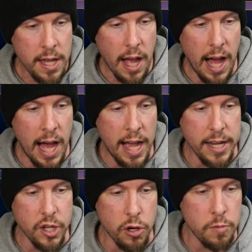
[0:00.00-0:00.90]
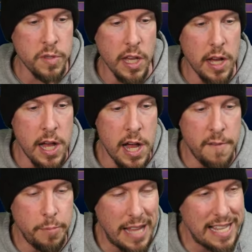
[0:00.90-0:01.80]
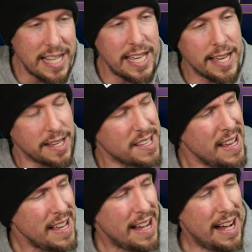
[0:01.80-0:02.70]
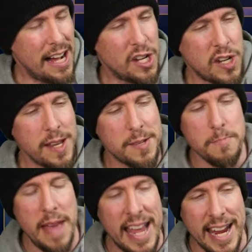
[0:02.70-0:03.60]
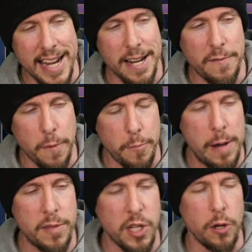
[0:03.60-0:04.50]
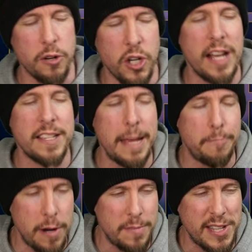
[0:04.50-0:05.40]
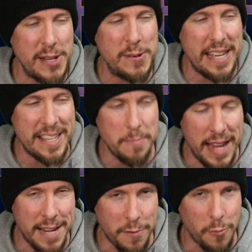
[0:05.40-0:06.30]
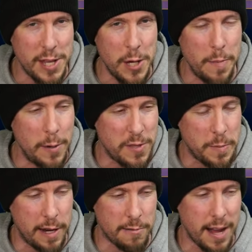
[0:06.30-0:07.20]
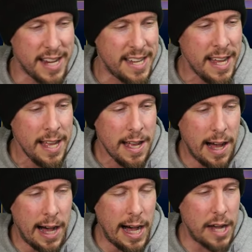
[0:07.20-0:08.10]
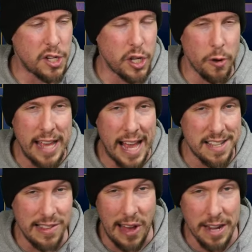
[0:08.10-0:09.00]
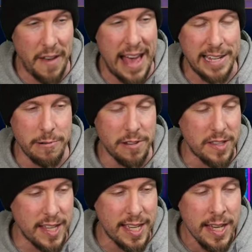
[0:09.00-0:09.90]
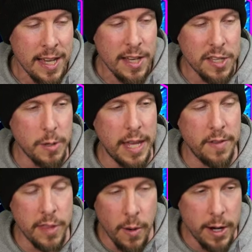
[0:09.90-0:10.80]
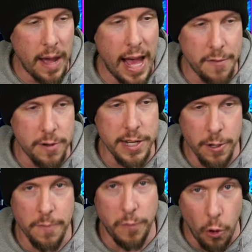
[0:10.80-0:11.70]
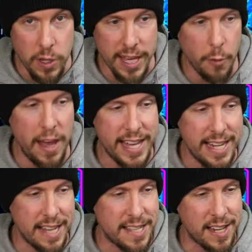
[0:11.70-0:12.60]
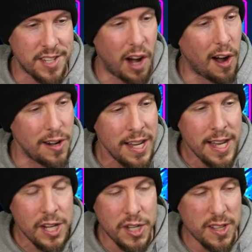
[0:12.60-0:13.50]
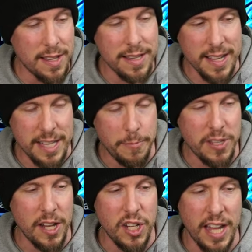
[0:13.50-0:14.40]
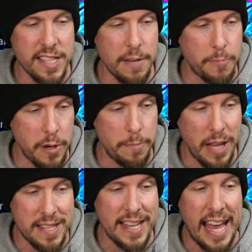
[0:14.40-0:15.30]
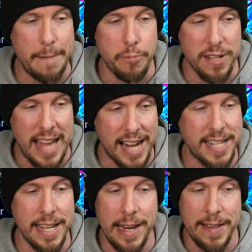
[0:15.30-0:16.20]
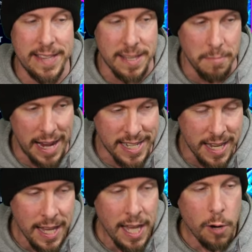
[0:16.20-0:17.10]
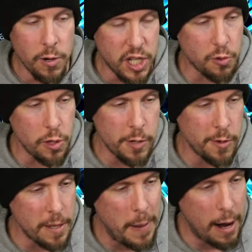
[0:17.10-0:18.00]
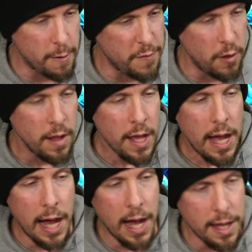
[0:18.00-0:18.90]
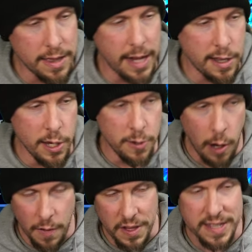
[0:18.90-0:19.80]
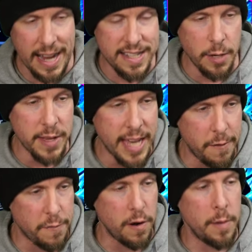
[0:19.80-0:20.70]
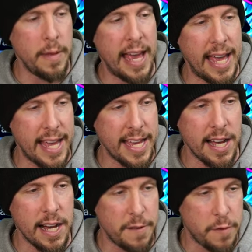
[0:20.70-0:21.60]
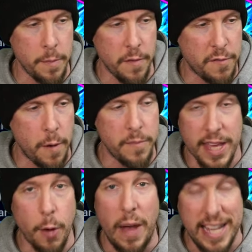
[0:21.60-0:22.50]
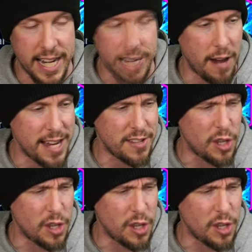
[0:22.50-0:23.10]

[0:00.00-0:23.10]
Uh, in terms of blessings, uh, she's made for Brimstone, or should I say Brimstone is made for Riho Bonespear, right? Uh, she already has a lot of accuracy. So even though I don't have her, you know, fully awakened at six star, she still has a 60% chance of placing a protected smite, which is really, really powerful. Uh, let let alone all the stats that we get from a uh, from from the awakening, right?